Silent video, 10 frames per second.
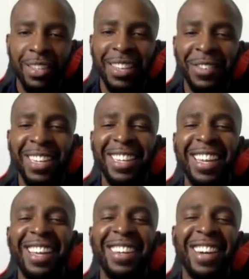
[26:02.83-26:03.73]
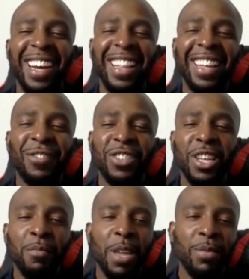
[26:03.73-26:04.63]
Right? Like for
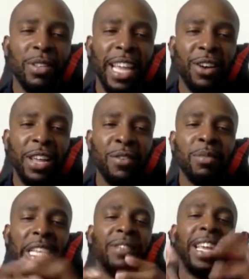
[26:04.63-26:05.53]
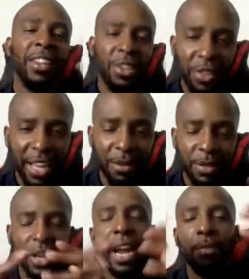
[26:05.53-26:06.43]
some people, they don't even believe they can do that.
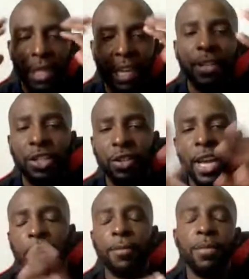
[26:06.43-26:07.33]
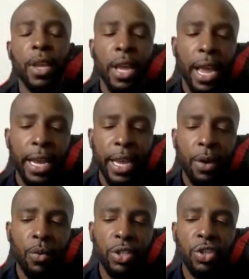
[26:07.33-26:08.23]
But you got to believe that you can. And
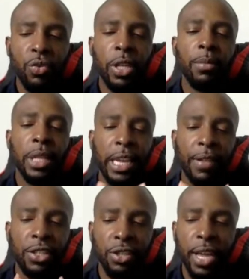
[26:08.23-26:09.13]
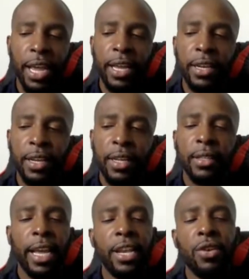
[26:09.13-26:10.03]
then once you really believe that you can,
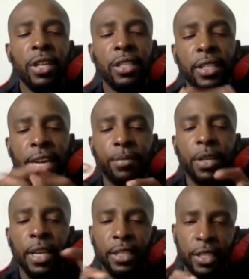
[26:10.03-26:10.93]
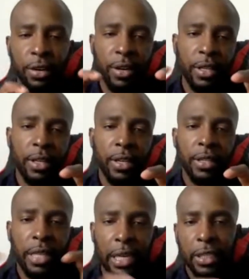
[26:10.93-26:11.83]
then you can set up the necessary
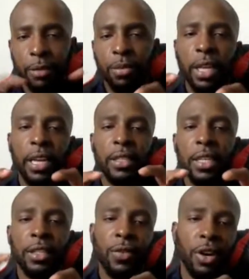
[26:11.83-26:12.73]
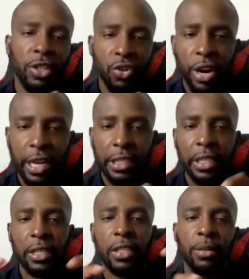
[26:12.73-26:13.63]
things in place as far as creating a
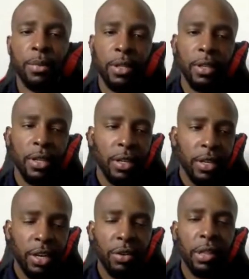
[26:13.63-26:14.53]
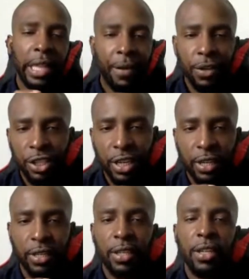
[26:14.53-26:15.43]
system and,
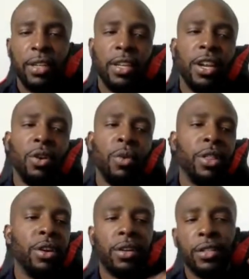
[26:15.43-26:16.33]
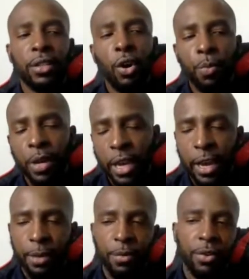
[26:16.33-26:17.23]
leveraging, whether it's
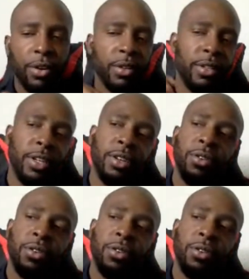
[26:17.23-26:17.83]
OPM or